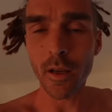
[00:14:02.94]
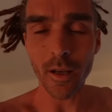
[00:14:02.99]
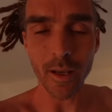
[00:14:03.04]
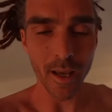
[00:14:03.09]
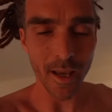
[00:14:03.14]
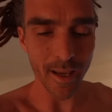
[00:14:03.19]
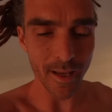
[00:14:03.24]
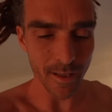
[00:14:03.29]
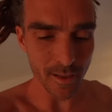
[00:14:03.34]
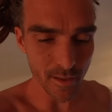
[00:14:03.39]

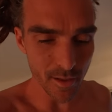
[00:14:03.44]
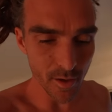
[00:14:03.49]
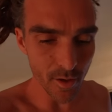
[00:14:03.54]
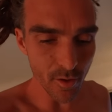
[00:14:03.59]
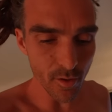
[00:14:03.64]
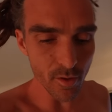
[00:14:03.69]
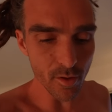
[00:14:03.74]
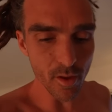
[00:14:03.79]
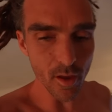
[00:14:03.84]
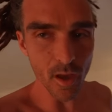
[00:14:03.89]
Okay, it's
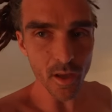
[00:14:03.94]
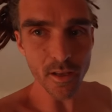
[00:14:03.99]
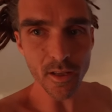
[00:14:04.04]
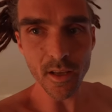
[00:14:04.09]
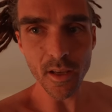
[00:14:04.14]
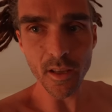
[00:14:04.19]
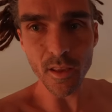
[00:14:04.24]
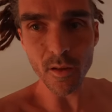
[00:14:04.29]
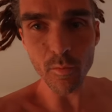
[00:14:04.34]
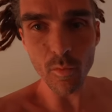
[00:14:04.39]

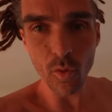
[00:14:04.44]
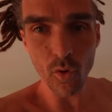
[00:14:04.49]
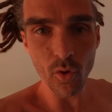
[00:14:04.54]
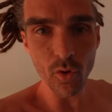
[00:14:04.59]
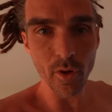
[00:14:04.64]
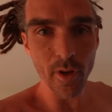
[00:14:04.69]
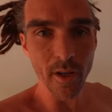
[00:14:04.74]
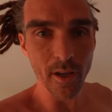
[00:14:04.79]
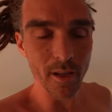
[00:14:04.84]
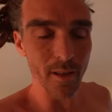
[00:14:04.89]
2:30 in the
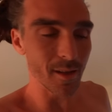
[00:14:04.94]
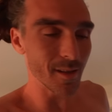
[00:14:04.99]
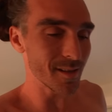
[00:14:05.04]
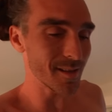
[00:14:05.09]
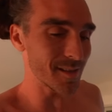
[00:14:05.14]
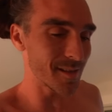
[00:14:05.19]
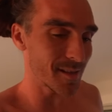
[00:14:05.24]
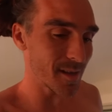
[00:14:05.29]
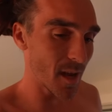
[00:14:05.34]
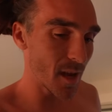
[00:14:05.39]
morning. The
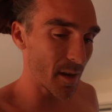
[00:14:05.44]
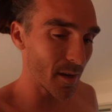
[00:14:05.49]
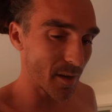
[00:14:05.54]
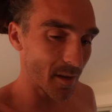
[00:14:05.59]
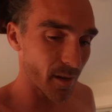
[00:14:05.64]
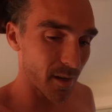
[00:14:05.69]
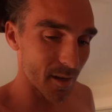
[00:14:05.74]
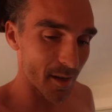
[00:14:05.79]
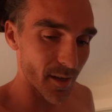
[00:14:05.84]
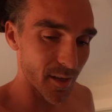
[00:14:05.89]

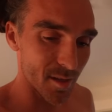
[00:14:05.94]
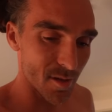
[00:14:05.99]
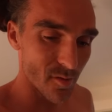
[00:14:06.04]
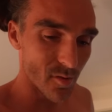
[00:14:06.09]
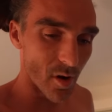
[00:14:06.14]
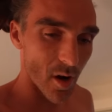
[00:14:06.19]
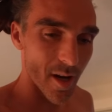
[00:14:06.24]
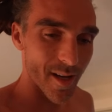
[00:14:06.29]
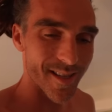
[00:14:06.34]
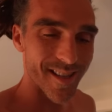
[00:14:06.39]
sun is
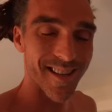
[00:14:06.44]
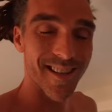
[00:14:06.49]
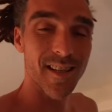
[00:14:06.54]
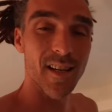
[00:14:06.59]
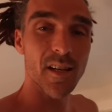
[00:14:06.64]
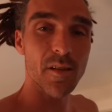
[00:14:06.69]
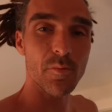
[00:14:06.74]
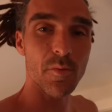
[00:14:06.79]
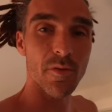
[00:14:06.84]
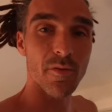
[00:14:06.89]
rising
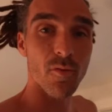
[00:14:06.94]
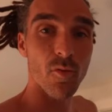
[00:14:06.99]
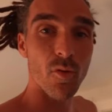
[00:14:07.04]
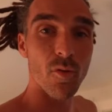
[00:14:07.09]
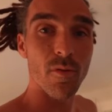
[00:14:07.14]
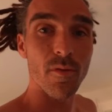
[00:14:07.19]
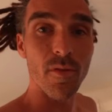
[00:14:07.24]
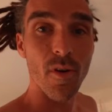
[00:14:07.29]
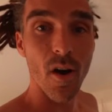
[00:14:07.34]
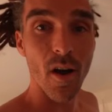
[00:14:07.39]
just before
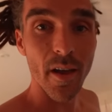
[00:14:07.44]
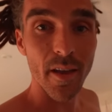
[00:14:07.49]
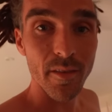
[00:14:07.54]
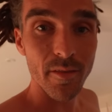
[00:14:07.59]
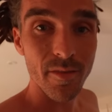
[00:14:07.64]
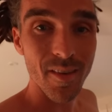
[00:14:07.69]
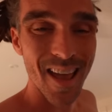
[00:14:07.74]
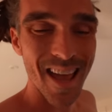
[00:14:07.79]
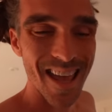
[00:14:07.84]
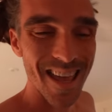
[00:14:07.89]

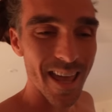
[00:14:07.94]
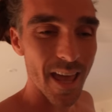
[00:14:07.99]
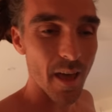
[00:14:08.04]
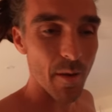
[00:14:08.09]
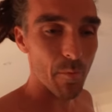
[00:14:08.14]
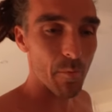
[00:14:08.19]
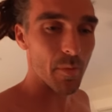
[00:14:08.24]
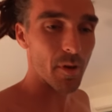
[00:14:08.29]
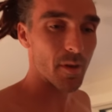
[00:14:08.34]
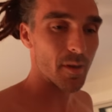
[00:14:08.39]
5
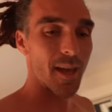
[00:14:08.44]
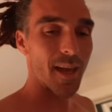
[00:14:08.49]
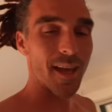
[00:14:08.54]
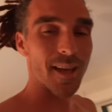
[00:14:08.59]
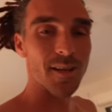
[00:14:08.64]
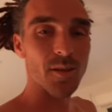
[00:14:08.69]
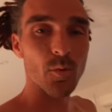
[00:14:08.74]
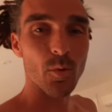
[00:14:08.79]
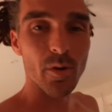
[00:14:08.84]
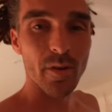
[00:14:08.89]
a.m.
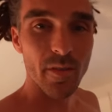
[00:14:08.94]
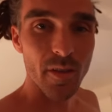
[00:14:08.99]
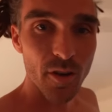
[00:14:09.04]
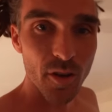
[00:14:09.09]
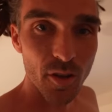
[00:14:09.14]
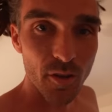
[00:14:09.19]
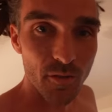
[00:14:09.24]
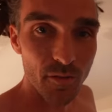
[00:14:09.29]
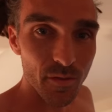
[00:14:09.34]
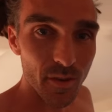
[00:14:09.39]
And one of the
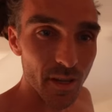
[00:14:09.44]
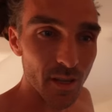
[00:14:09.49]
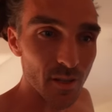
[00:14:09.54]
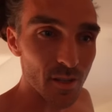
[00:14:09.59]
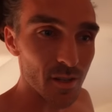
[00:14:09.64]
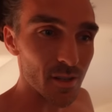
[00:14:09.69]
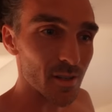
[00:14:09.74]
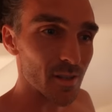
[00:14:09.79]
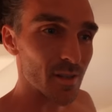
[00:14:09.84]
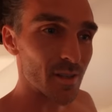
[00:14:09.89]
new
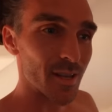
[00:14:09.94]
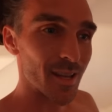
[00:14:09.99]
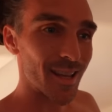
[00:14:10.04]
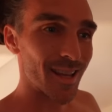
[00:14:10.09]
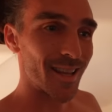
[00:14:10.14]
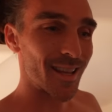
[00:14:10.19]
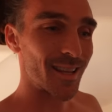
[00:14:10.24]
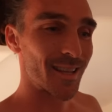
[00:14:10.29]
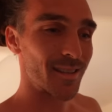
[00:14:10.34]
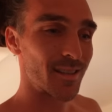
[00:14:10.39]
features
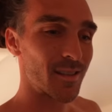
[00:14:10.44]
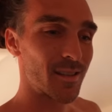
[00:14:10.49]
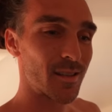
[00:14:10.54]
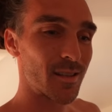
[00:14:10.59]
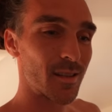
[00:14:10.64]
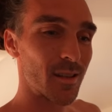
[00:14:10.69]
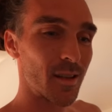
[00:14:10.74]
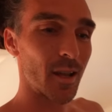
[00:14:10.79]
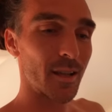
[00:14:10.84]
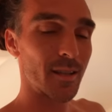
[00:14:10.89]

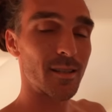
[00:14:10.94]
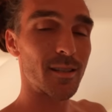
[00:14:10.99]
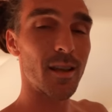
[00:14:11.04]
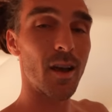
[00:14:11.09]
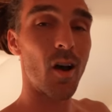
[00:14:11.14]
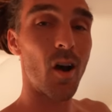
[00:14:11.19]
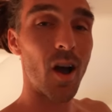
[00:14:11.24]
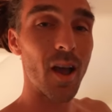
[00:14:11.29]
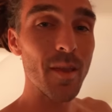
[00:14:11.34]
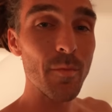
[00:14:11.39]
is a
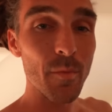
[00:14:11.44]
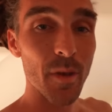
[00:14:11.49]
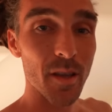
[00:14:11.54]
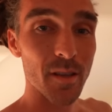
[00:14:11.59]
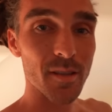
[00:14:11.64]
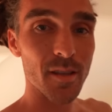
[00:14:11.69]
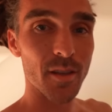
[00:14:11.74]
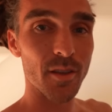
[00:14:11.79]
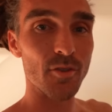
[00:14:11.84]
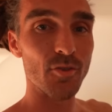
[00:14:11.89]
timer,
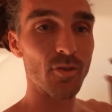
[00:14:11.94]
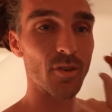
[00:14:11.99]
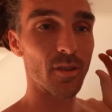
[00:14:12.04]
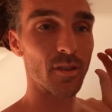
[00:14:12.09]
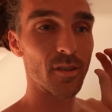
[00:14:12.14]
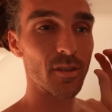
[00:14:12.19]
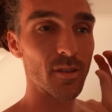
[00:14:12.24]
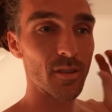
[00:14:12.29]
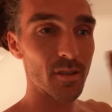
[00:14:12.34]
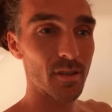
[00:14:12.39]
so you can
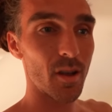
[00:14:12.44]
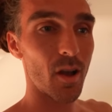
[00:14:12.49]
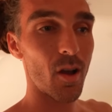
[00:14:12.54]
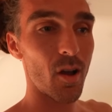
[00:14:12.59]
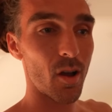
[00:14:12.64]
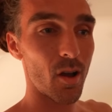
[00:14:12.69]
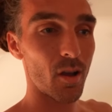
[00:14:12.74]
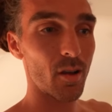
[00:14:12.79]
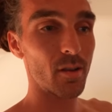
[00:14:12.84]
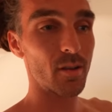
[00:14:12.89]

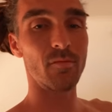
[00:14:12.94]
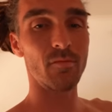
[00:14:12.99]
start